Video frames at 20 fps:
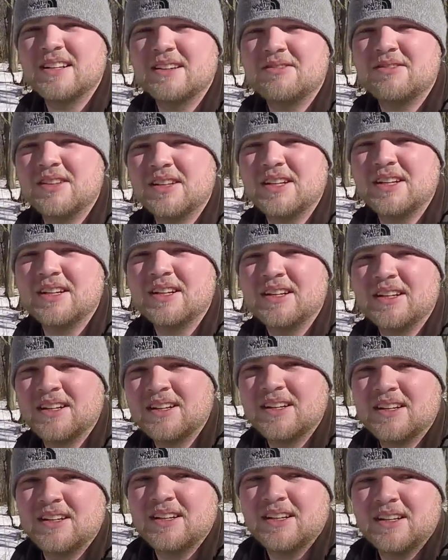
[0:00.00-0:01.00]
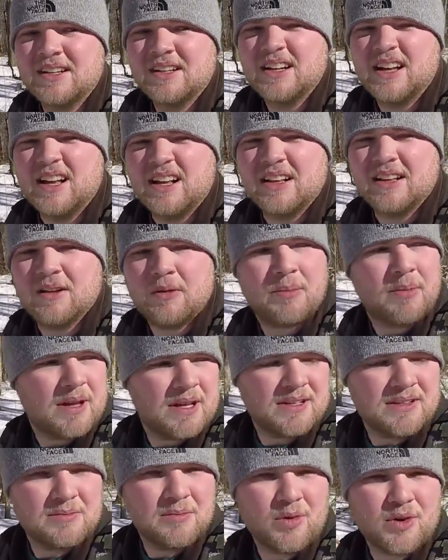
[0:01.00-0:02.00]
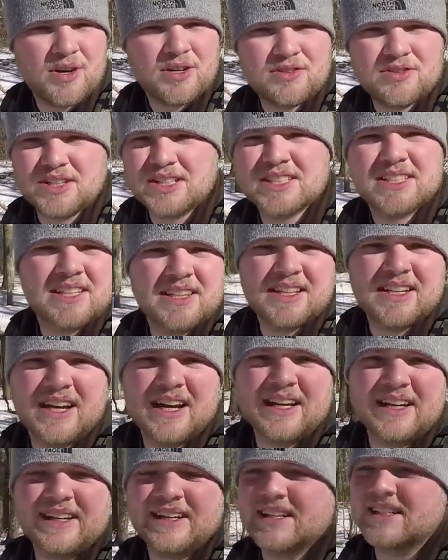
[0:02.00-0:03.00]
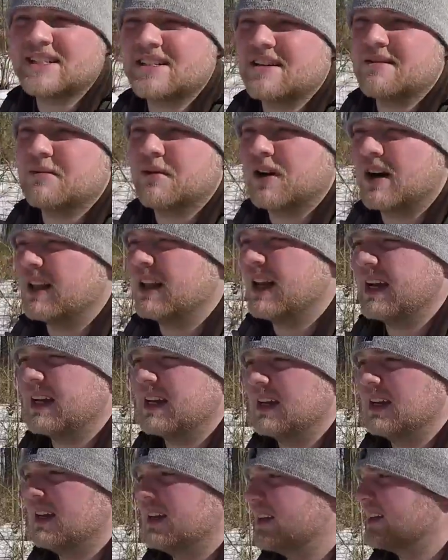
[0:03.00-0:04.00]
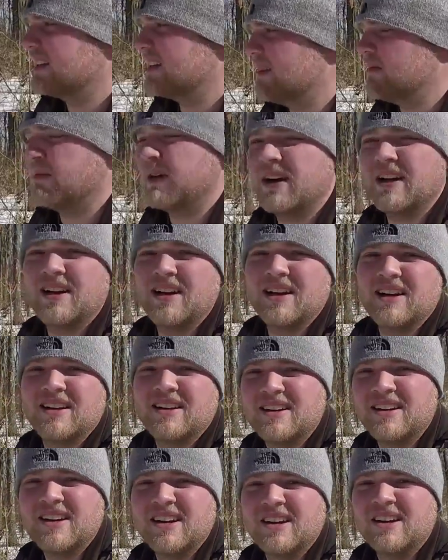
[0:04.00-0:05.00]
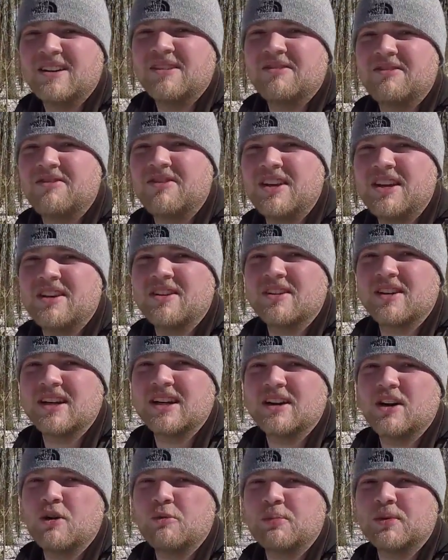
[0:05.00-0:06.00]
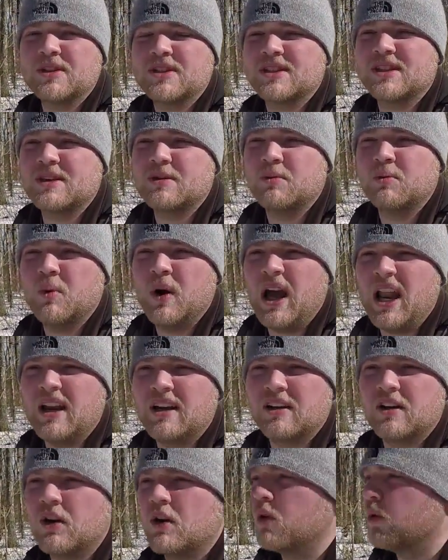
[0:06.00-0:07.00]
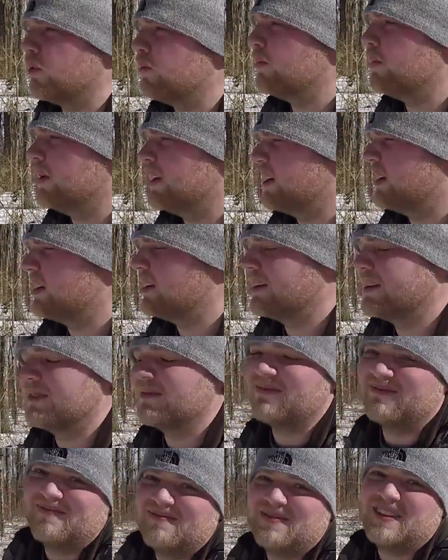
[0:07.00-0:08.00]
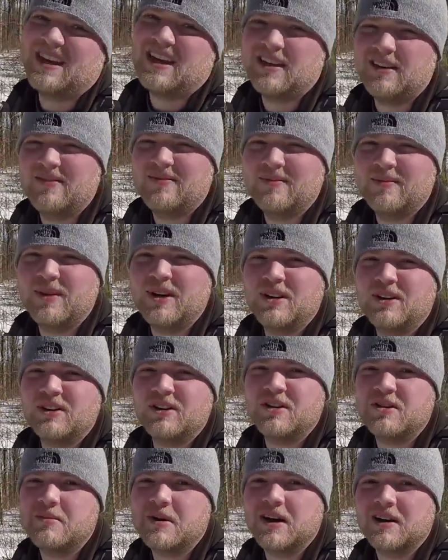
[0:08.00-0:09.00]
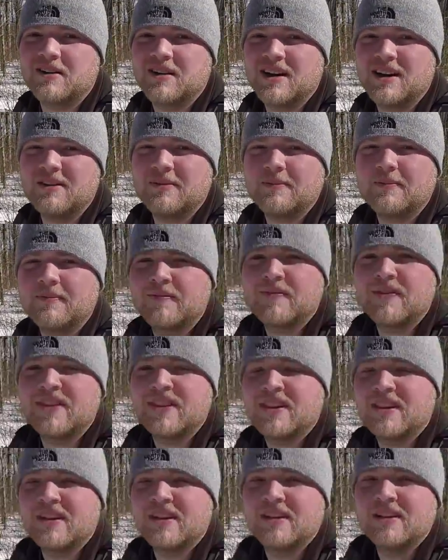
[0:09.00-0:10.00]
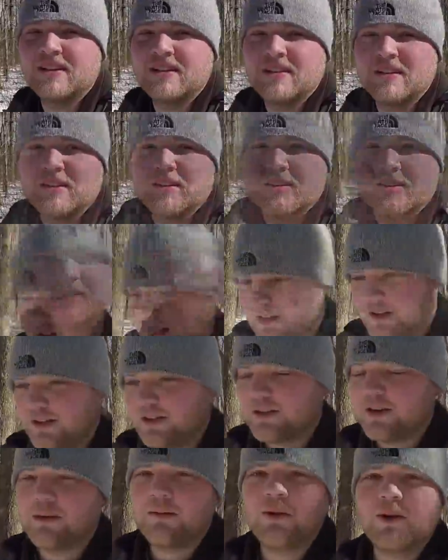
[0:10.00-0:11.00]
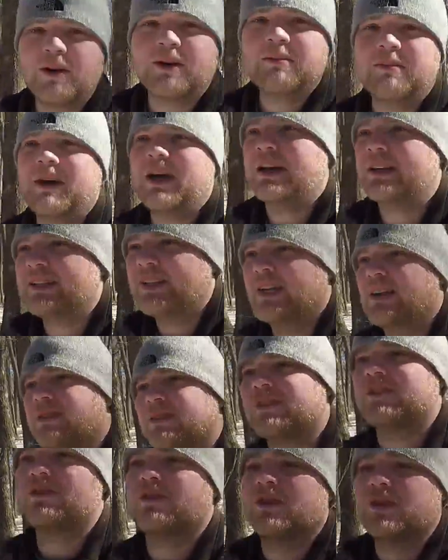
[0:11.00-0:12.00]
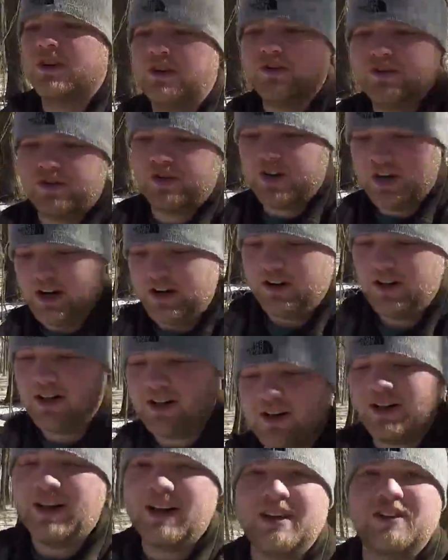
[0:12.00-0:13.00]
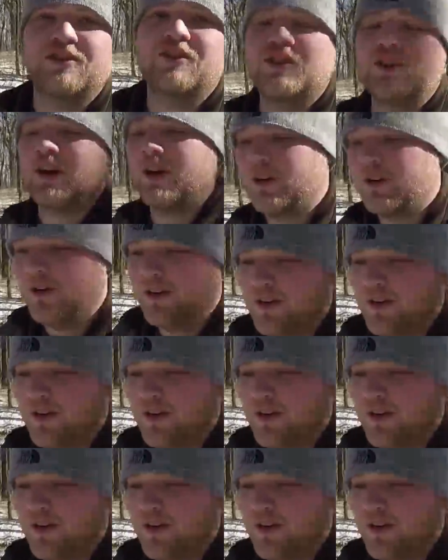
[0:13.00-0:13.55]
definitely a little bit more interesting than hiking in summer. I like it, except my feet are getting hopelessly wet and cold, but yeah, what are you going to do about it, right? So I'm walking back down this ridge trail, as you know,